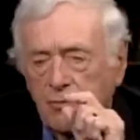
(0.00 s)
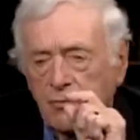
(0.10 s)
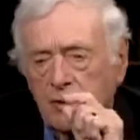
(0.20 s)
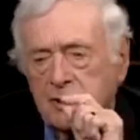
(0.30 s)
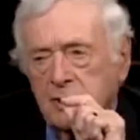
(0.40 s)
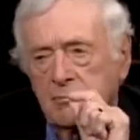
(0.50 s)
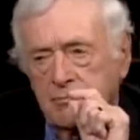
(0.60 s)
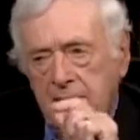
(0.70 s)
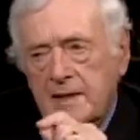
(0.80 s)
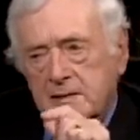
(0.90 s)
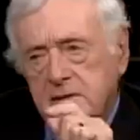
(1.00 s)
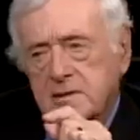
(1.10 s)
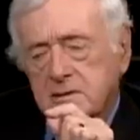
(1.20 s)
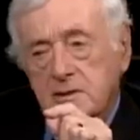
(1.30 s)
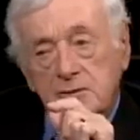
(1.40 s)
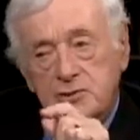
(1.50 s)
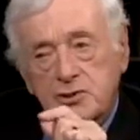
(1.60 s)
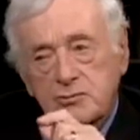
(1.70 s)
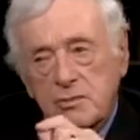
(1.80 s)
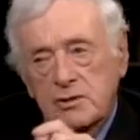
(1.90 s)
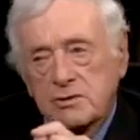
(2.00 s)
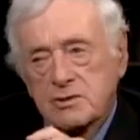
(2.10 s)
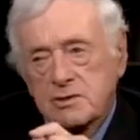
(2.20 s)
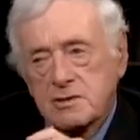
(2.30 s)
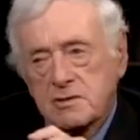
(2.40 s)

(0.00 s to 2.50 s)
want to come back to those two murders.